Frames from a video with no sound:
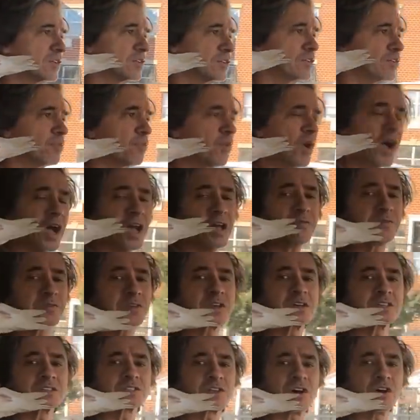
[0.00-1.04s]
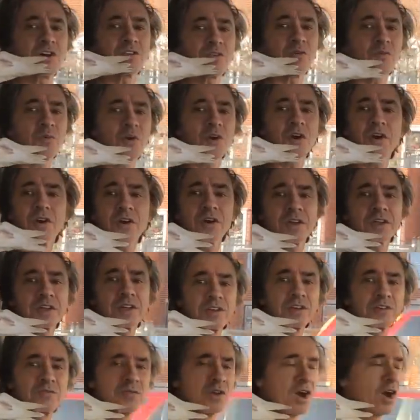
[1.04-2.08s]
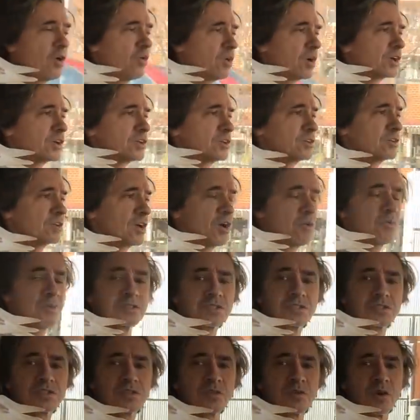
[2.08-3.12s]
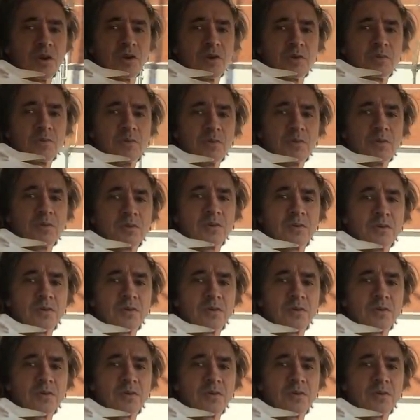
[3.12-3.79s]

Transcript: Your wife does all the work, and you know it. You know it's true.